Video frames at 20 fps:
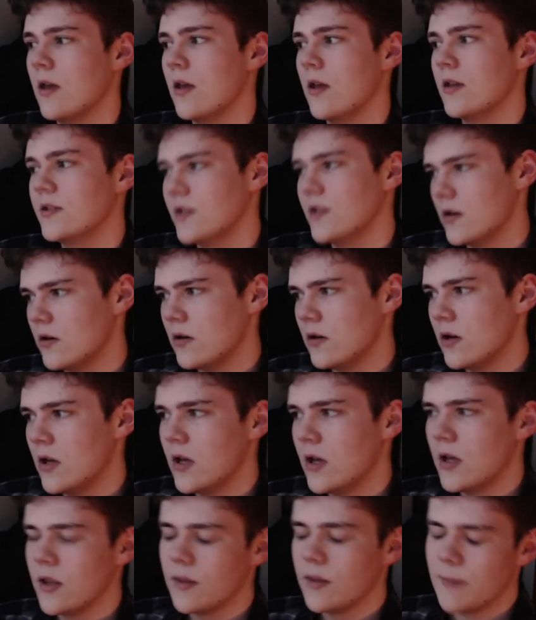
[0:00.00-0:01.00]
So,
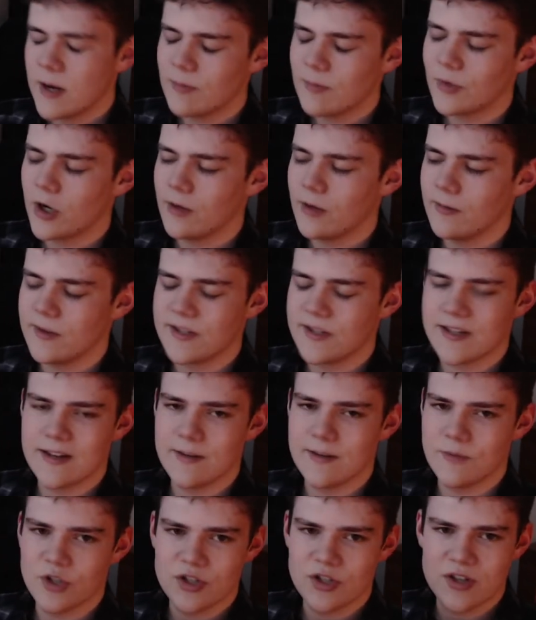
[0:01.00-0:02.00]
the main problem is that
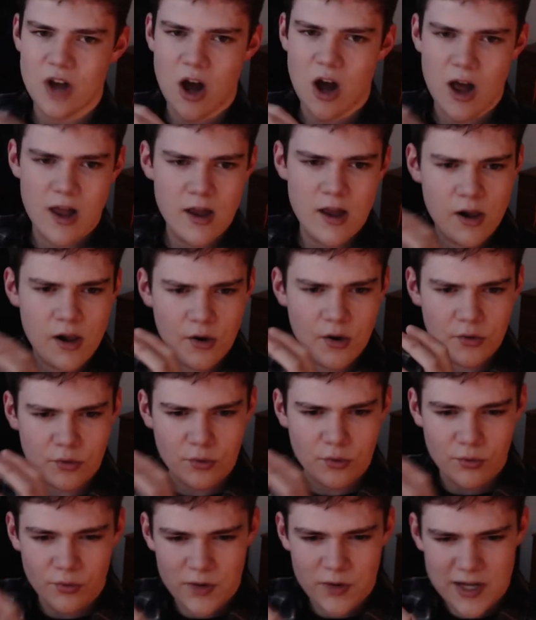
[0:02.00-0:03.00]
I'm just not
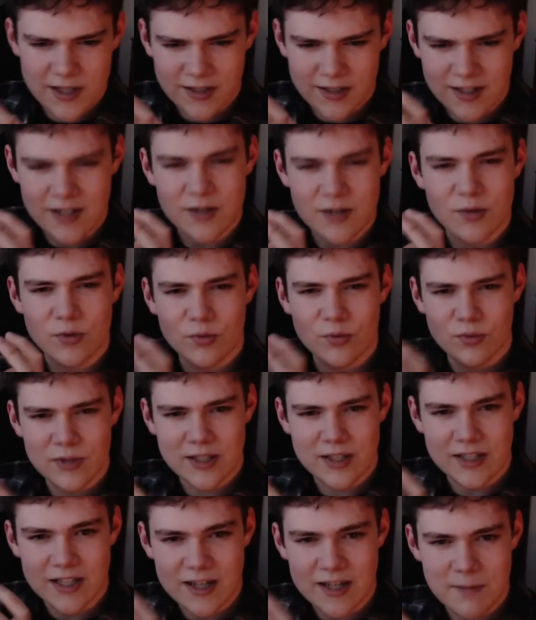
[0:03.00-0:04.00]
really,
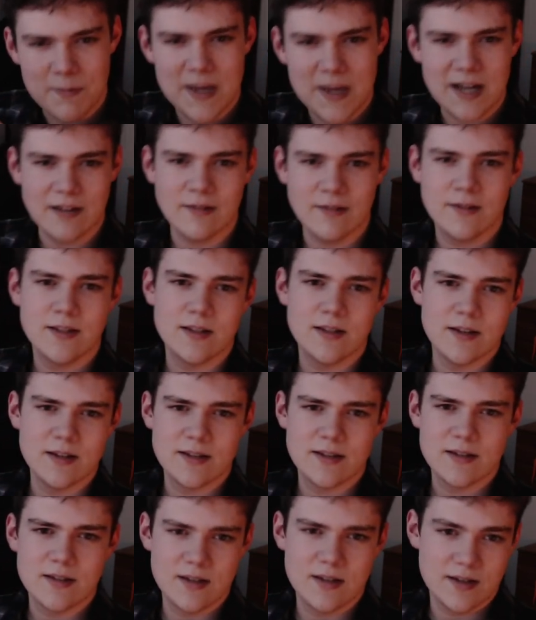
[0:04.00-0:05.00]
really committing to
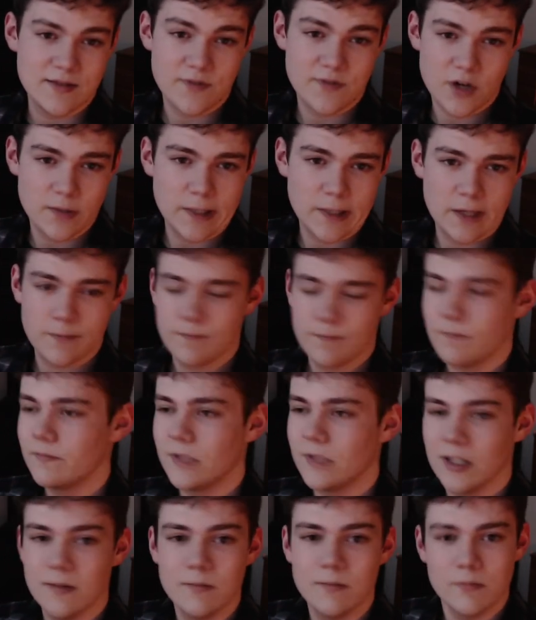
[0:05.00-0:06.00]
this farming.
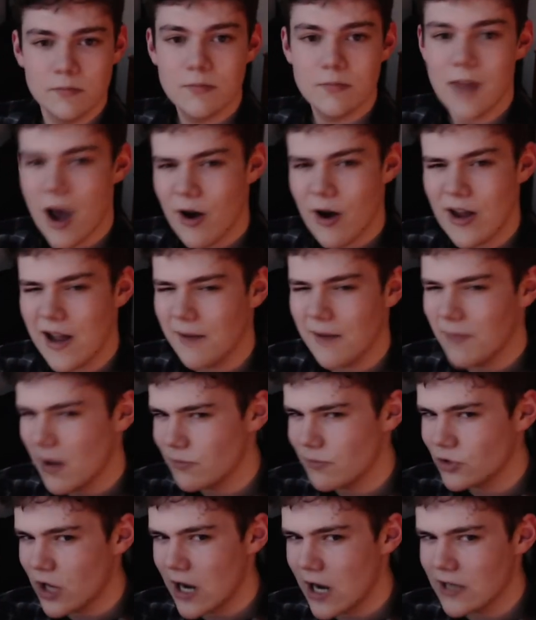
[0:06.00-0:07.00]
But now I am. I'm
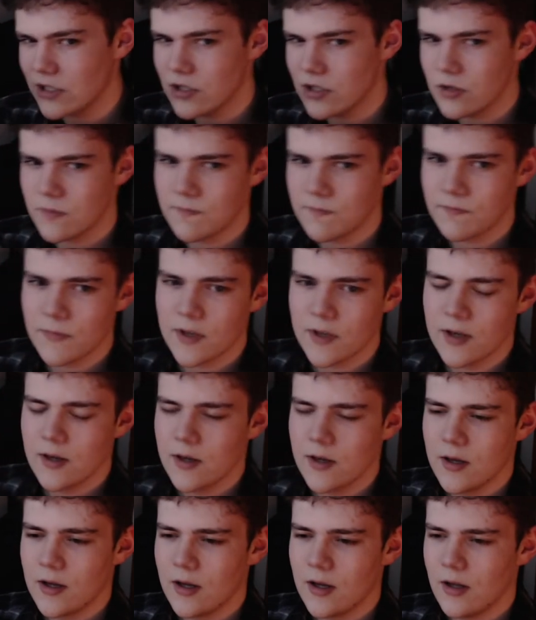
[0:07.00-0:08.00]
trying
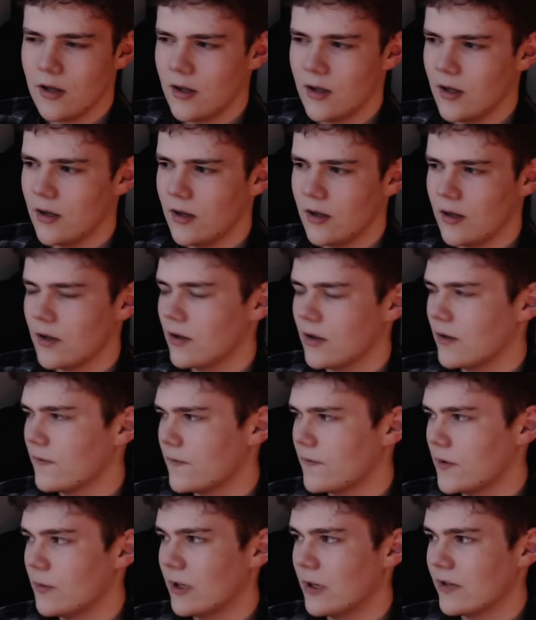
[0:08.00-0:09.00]
to.
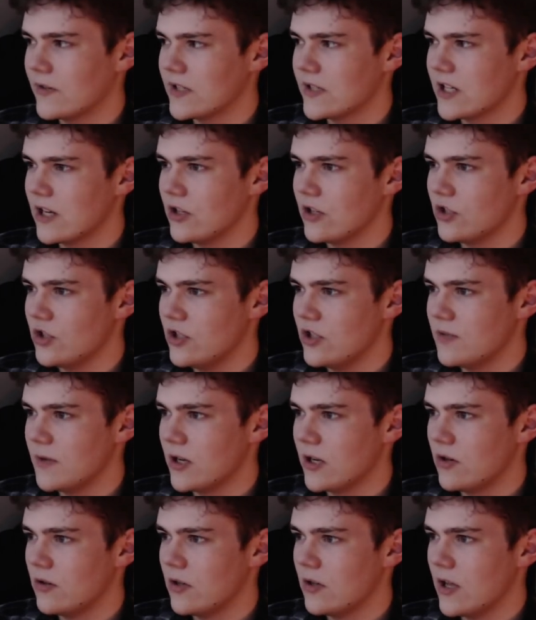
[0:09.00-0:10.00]
For breakfast, I had a cheese
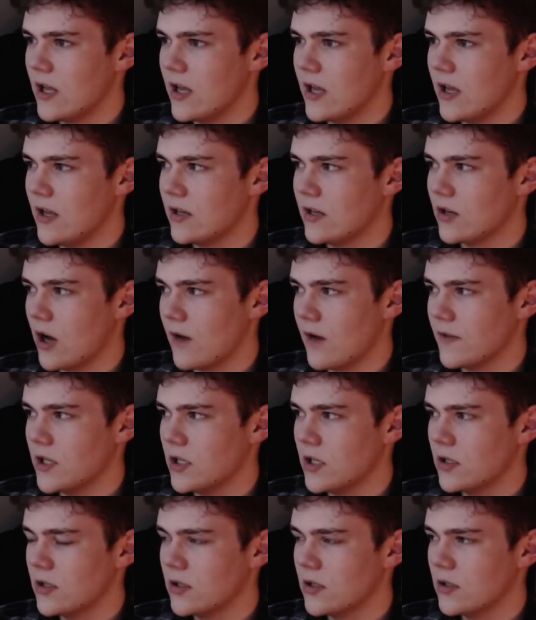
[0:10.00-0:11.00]
bagel and a coffee
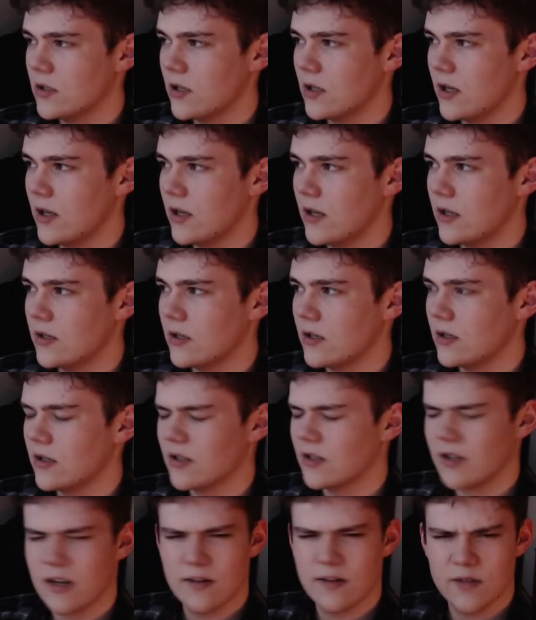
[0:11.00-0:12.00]
and
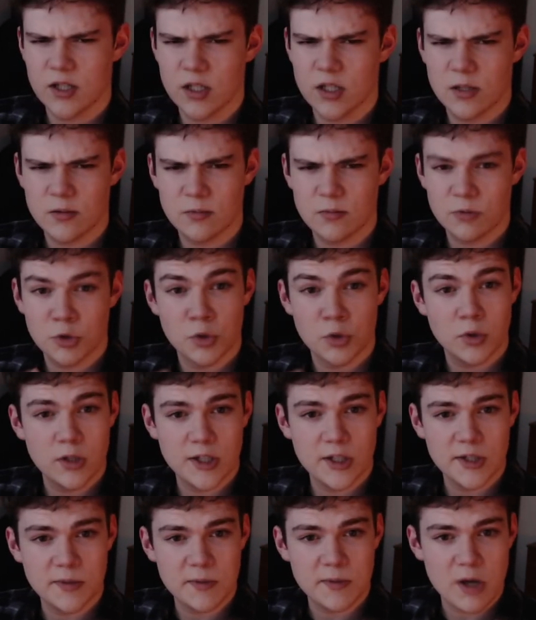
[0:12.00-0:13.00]
kind of a
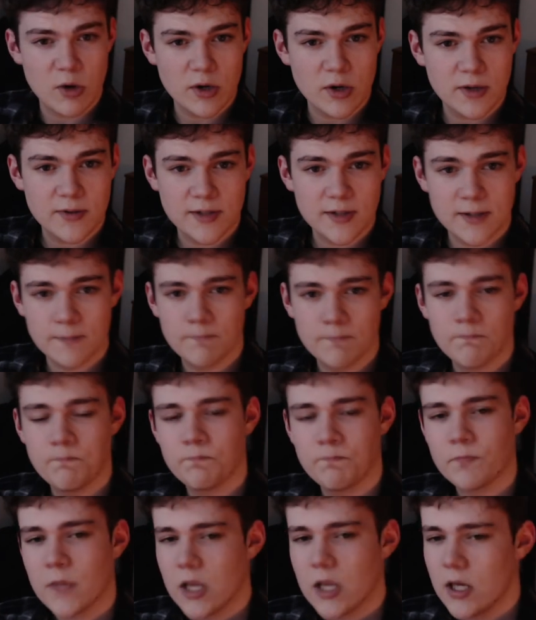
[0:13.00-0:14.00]
granola yogurt thing.
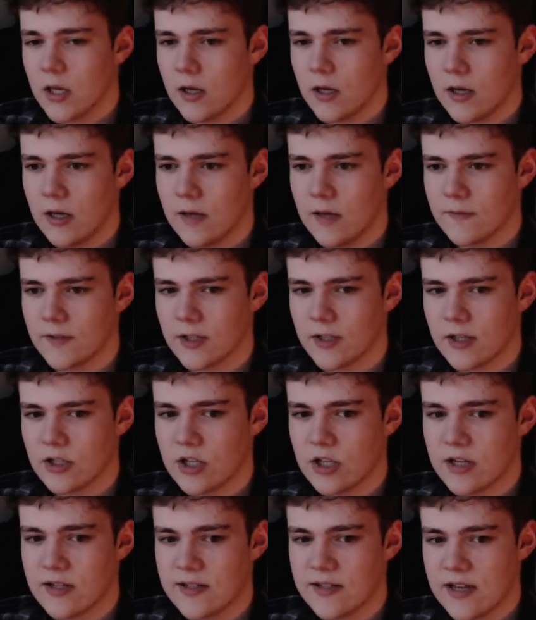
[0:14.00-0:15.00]
For lunch, I
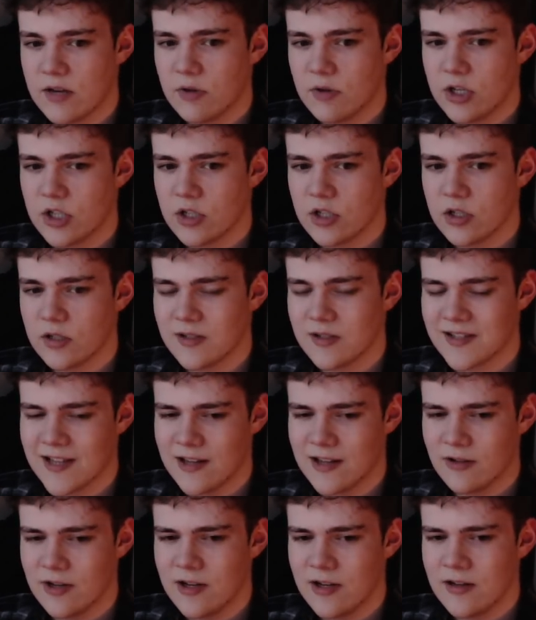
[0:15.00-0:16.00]
had a sandwich and celery.